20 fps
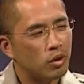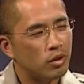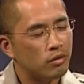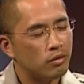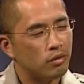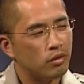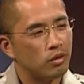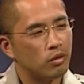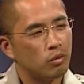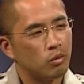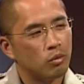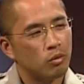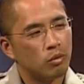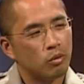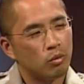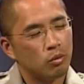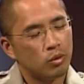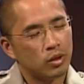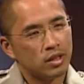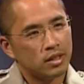what
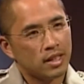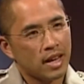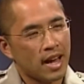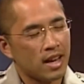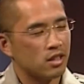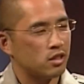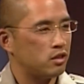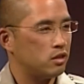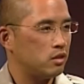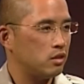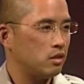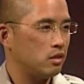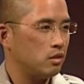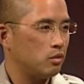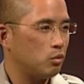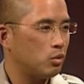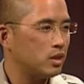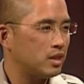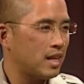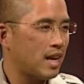what tax
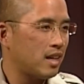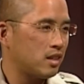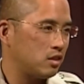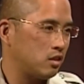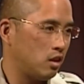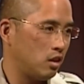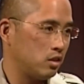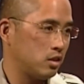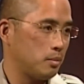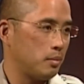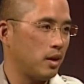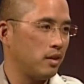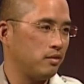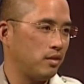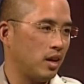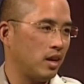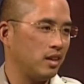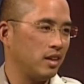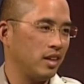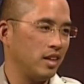what tax laws am I
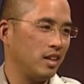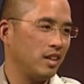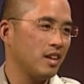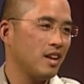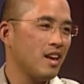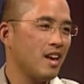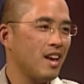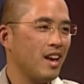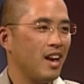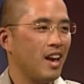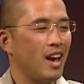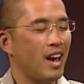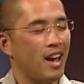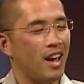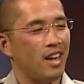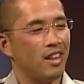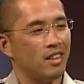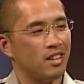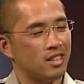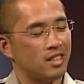violating? Mm -hmm.
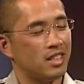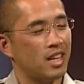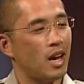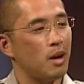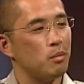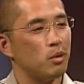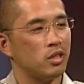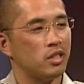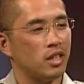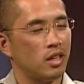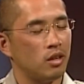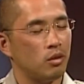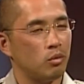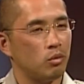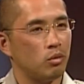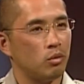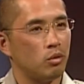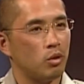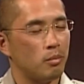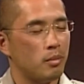And the scammer said,
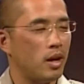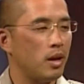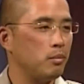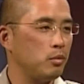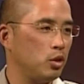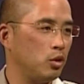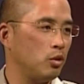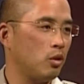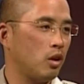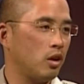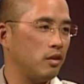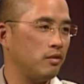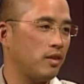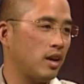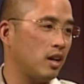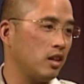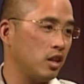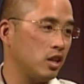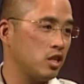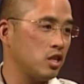well, ma'am, you are in
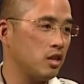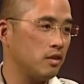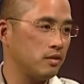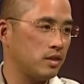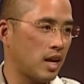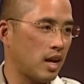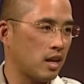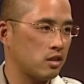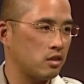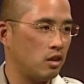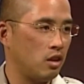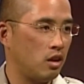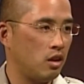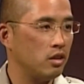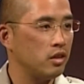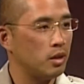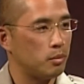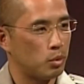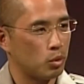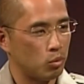violation of tax law
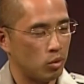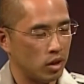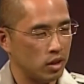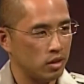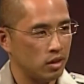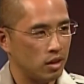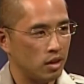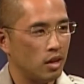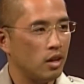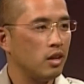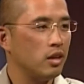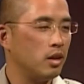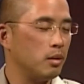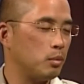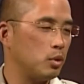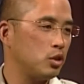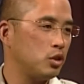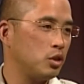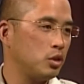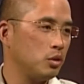number one,
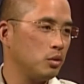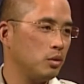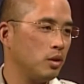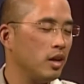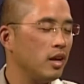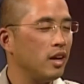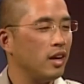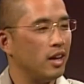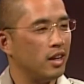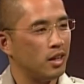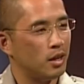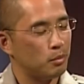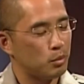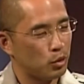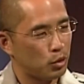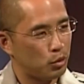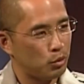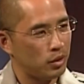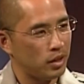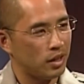number two, and number
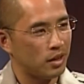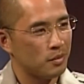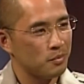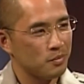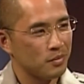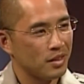three.